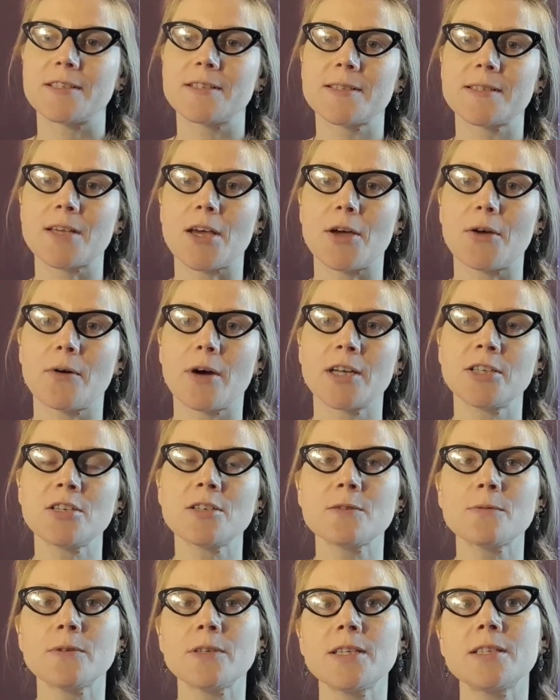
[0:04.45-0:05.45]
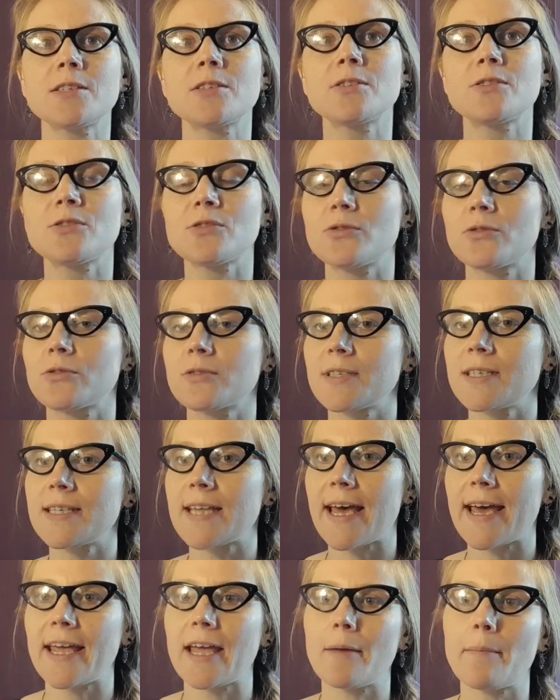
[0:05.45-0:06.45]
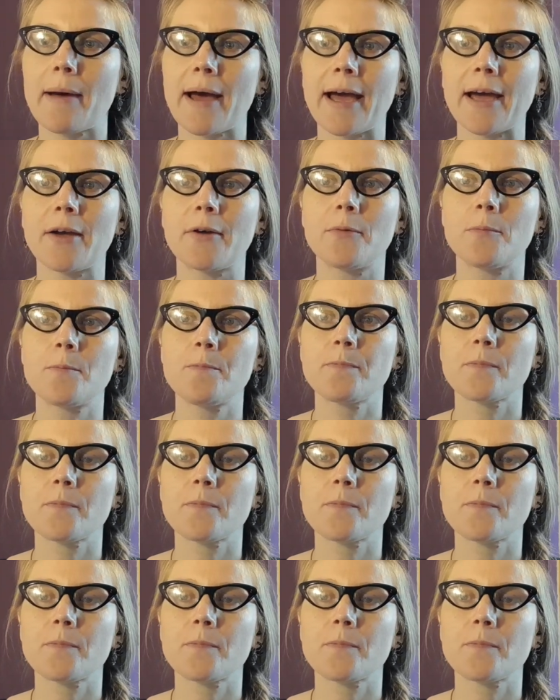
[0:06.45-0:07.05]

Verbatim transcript: So, I just wanted to talk today about